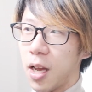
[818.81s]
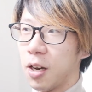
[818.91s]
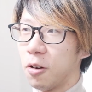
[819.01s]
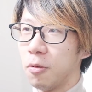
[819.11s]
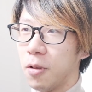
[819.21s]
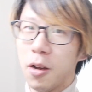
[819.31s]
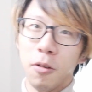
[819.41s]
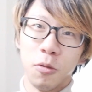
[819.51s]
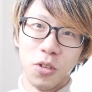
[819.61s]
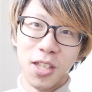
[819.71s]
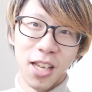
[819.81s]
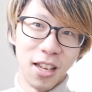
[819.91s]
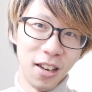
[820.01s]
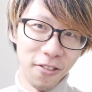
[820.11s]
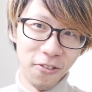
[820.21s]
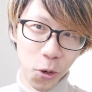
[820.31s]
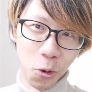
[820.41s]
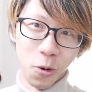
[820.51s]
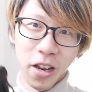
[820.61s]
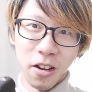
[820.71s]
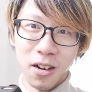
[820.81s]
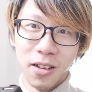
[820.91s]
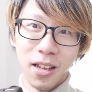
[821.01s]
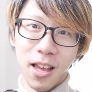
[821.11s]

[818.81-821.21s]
I don't know, I'll just stick in a photo right here